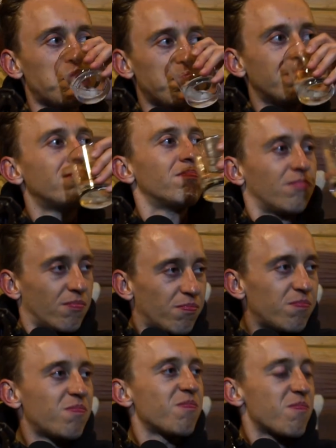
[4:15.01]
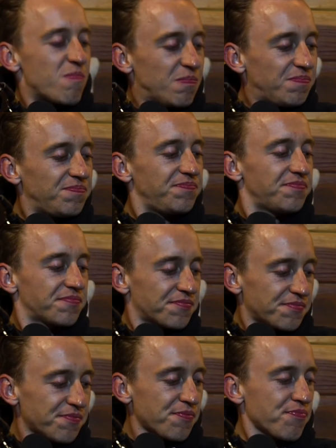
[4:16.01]
You got your degree.
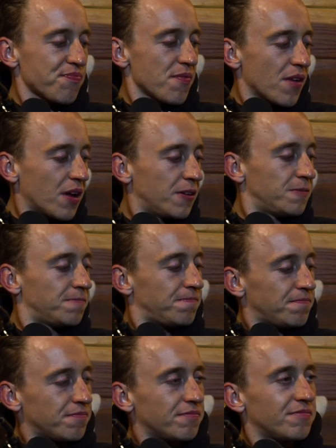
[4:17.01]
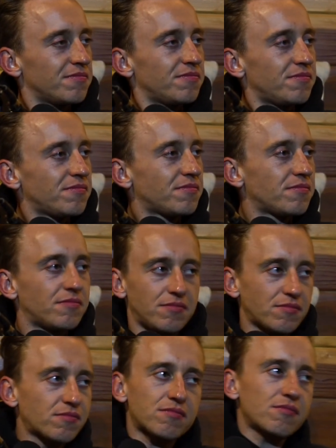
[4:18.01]
Nobody's asking for your GPA.
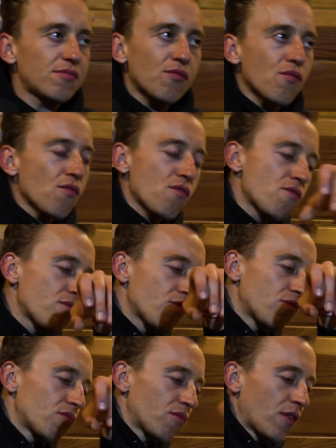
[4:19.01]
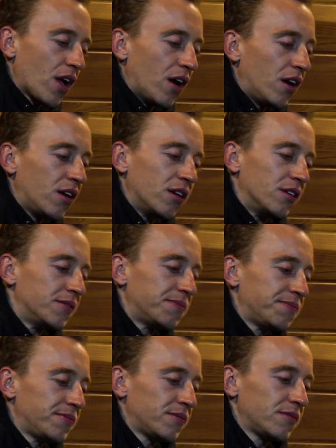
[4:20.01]
Nobody gives a fuck. They don't even care about your
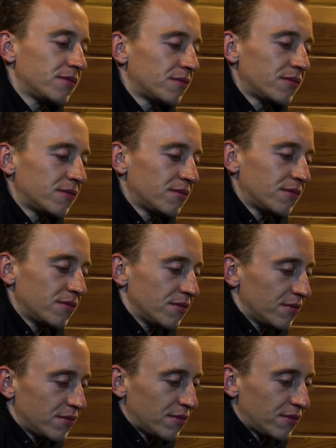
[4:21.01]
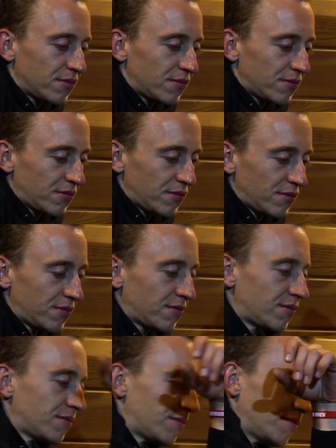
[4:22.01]
degree. But hey, good for you for proving that
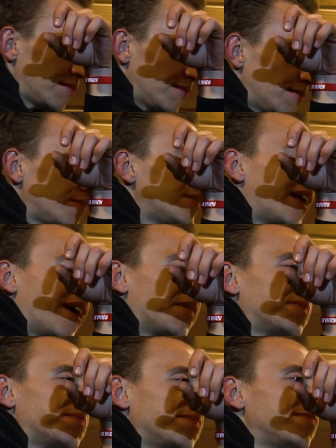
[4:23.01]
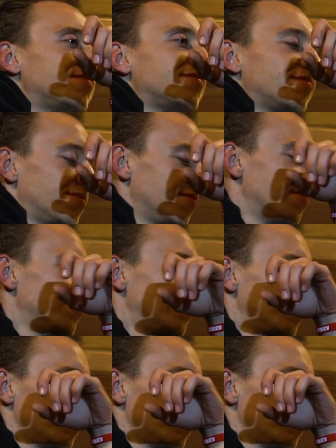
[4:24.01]
to yourself and your family, so they can.